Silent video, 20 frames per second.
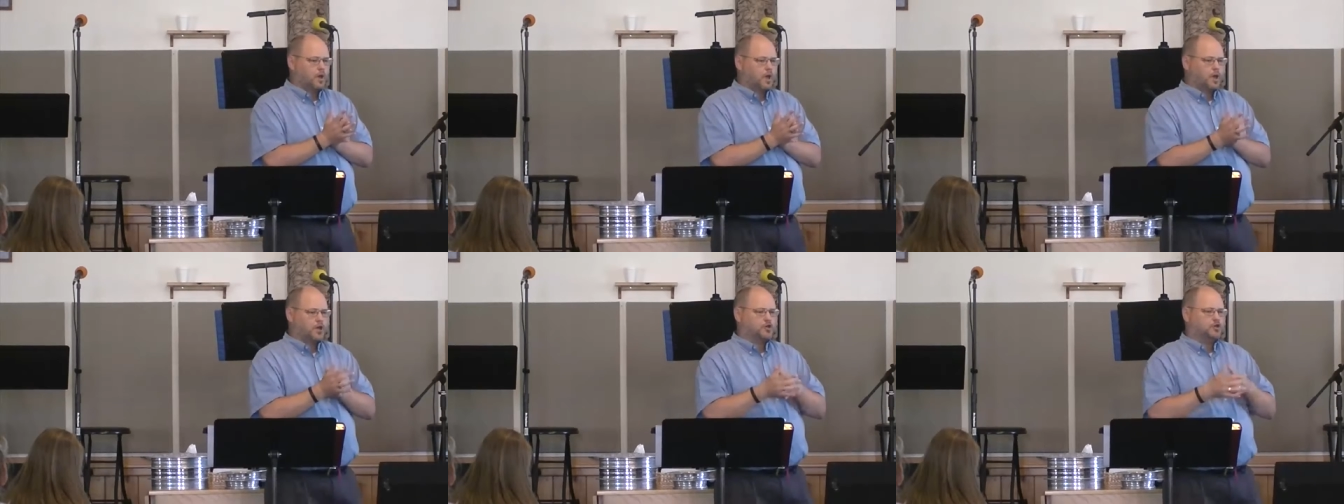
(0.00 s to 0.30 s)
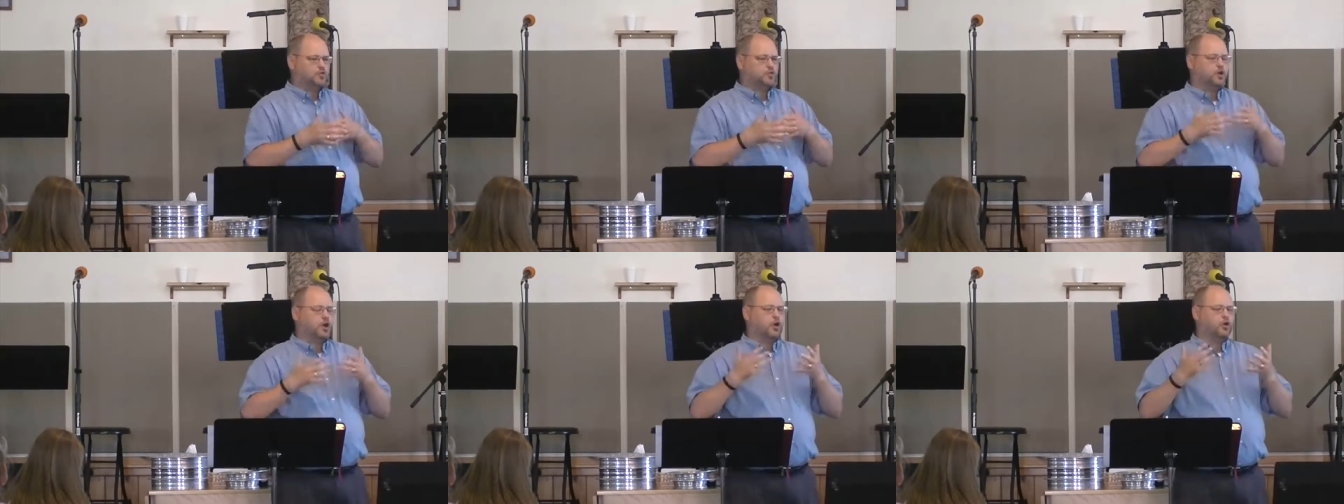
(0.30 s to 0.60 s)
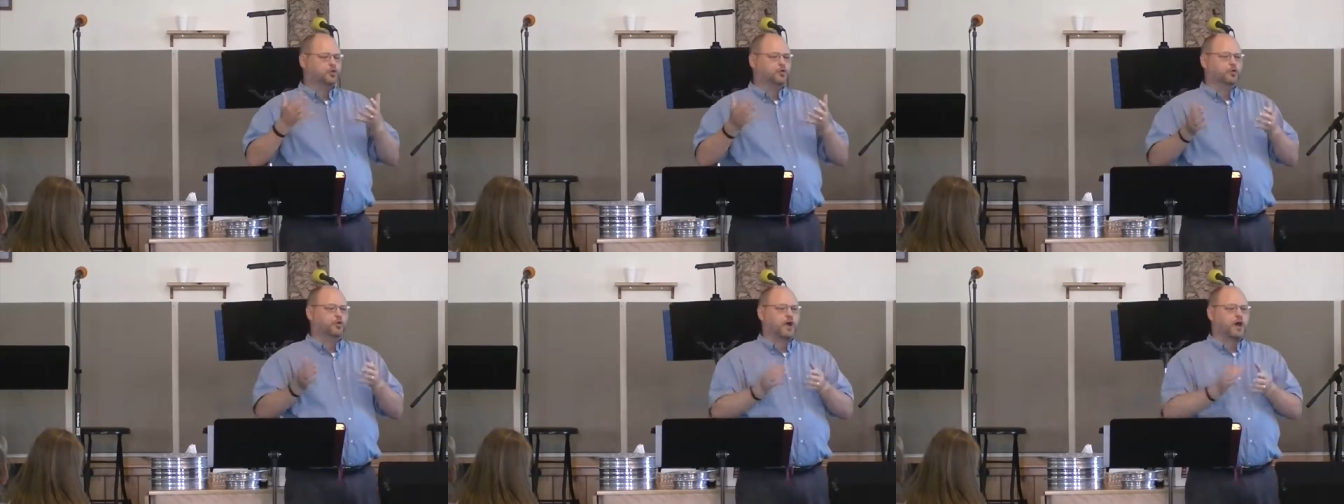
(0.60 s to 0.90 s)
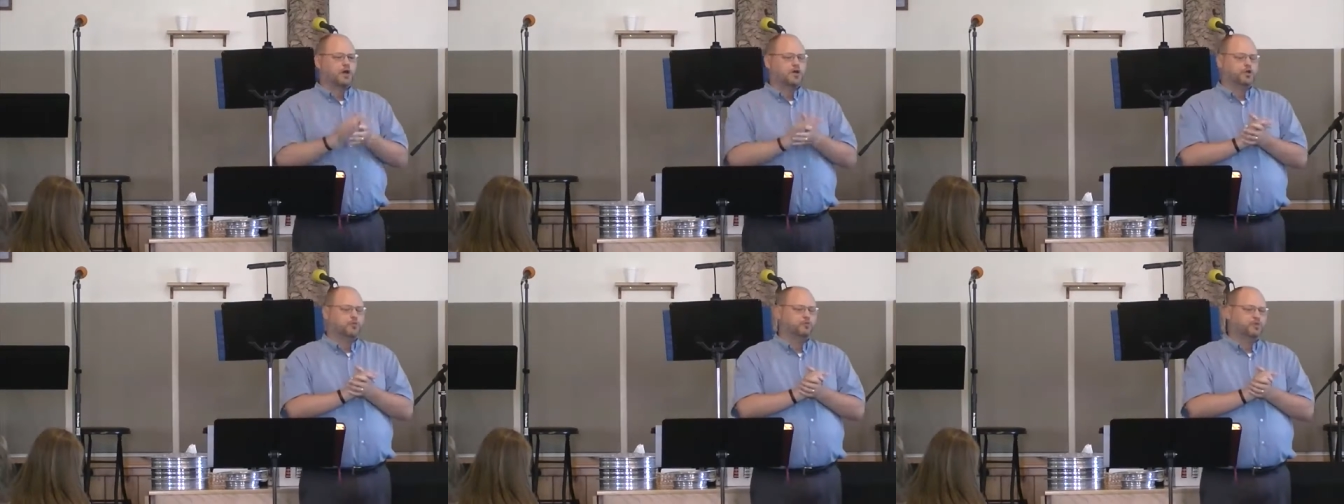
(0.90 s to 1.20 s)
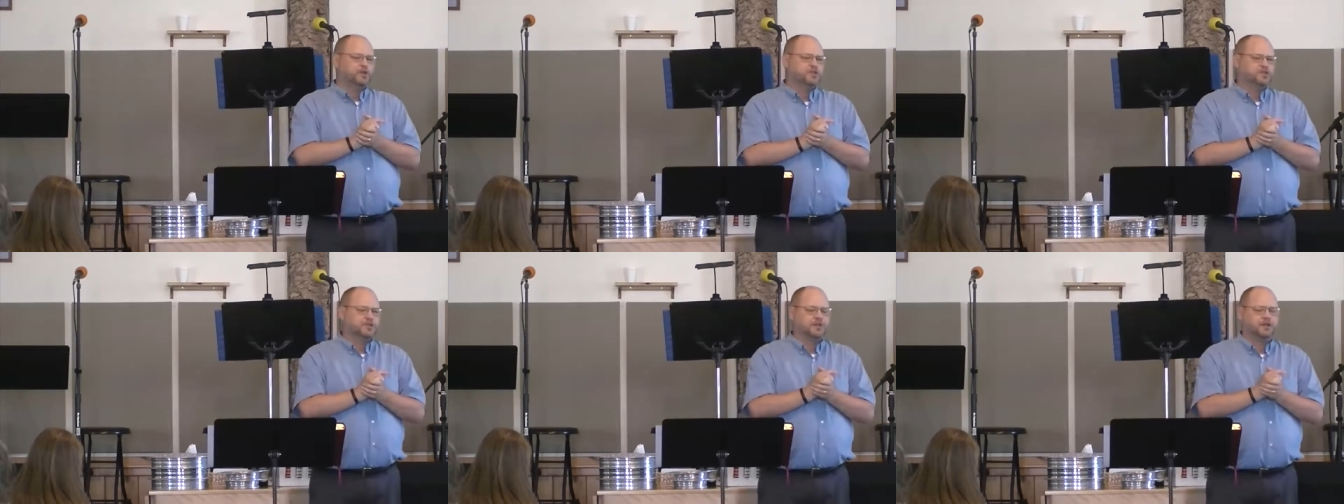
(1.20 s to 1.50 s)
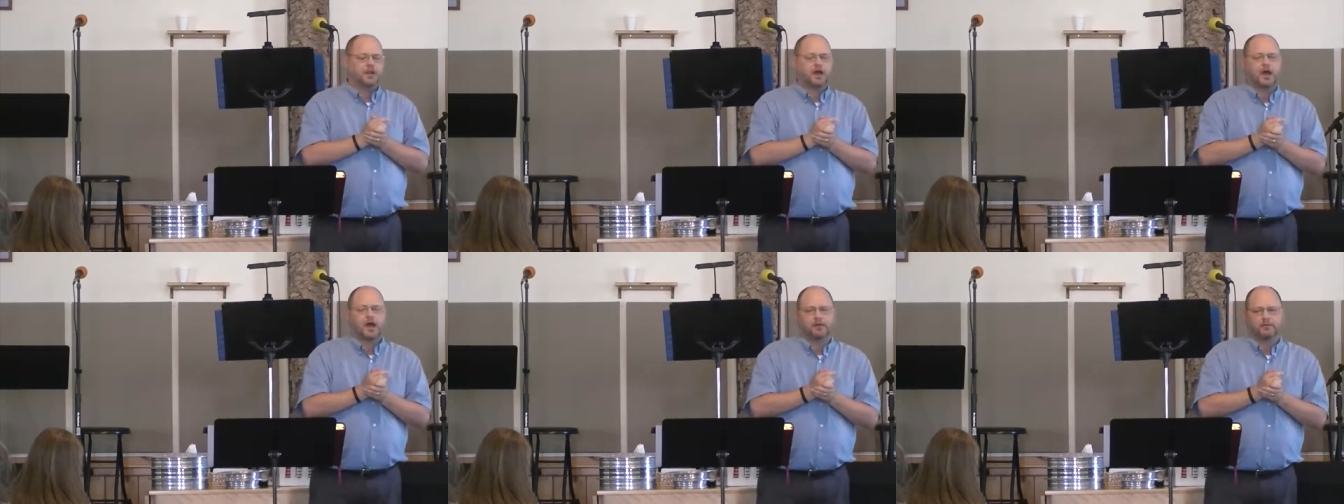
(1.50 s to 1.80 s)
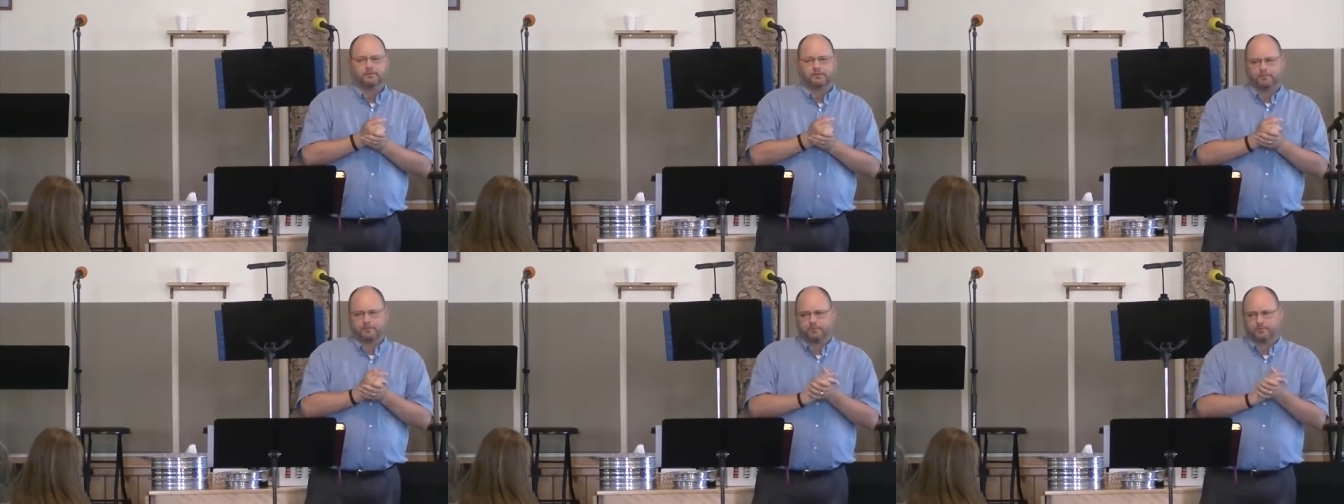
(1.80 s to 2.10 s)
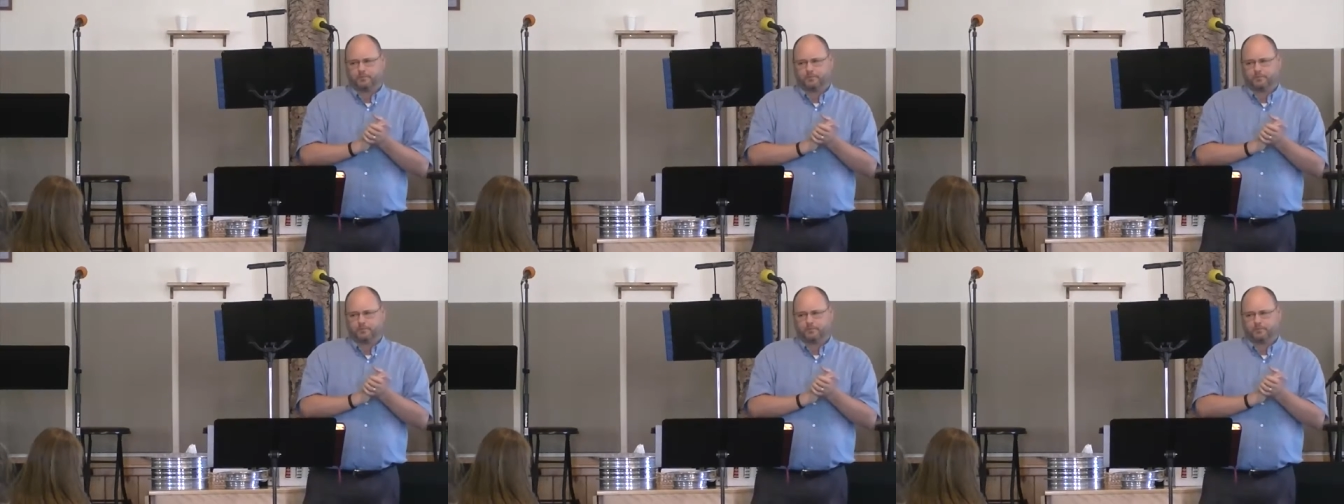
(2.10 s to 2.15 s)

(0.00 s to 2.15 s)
as you go throughout your busy life